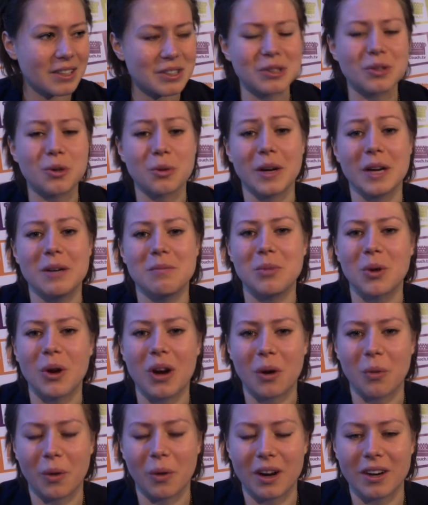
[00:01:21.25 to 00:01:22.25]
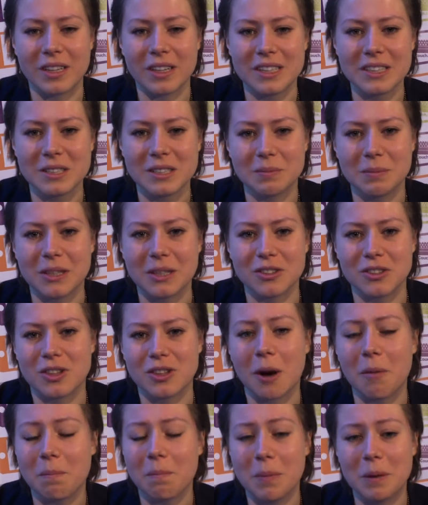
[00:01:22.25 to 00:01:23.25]
to create more awareness, because
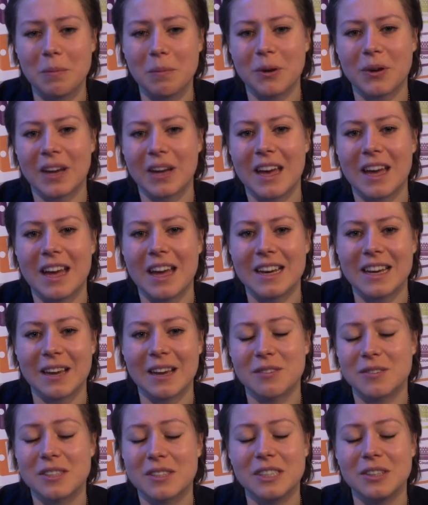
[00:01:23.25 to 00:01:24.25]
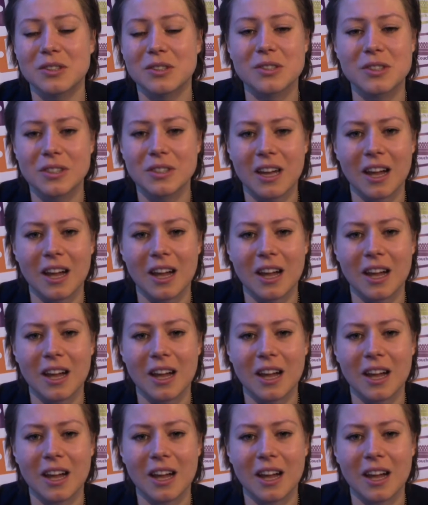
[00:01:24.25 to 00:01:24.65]
young people can have still